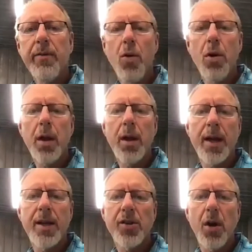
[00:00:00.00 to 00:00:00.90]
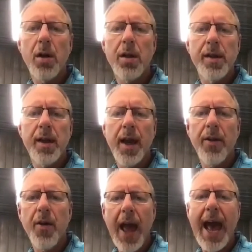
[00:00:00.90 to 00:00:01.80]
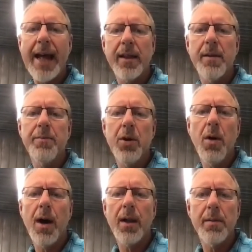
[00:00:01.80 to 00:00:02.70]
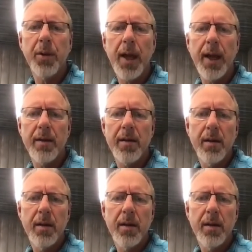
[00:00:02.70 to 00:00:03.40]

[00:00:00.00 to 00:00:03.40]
Ward and I started together at the Puyallup plant.